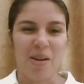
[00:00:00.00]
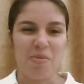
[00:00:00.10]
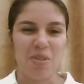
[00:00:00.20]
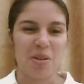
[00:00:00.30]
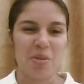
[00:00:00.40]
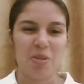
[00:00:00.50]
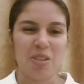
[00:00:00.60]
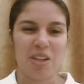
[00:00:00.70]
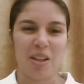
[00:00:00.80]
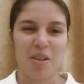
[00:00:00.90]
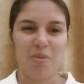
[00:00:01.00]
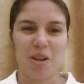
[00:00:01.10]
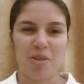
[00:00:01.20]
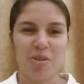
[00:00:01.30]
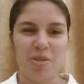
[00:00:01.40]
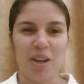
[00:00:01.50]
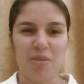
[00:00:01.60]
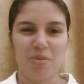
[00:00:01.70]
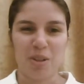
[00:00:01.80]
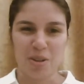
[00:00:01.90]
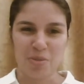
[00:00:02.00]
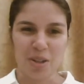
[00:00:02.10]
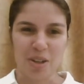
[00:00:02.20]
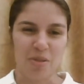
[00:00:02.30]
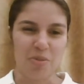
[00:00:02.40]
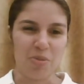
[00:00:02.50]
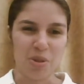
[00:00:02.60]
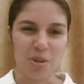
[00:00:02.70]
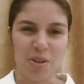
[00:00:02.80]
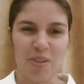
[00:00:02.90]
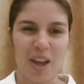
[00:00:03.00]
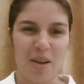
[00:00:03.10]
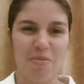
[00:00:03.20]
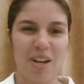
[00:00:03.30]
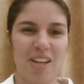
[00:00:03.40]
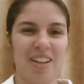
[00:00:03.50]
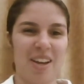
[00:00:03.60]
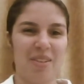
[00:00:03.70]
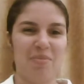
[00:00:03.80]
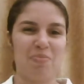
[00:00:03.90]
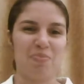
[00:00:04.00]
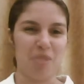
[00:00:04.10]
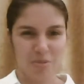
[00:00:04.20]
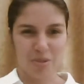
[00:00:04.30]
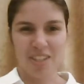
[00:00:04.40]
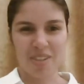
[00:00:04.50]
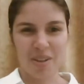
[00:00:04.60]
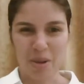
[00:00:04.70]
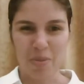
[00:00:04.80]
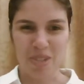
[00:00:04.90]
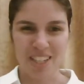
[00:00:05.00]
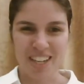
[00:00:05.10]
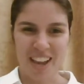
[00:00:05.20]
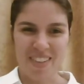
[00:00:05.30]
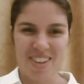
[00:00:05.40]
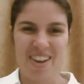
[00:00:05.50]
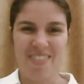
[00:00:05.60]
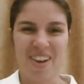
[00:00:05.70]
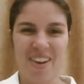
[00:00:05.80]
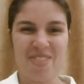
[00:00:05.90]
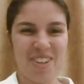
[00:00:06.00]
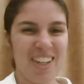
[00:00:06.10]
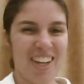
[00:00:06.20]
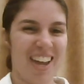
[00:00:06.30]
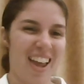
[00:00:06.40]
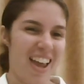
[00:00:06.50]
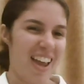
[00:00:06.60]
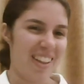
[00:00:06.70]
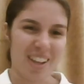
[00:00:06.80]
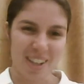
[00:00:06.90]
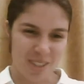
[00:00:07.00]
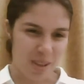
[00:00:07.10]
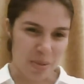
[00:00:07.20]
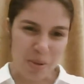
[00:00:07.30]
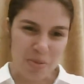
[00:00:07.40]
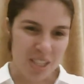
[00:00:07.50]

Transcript: someone was telling me I could like win an award of how many like Brisbane suburbs are named in my book, and like suburbs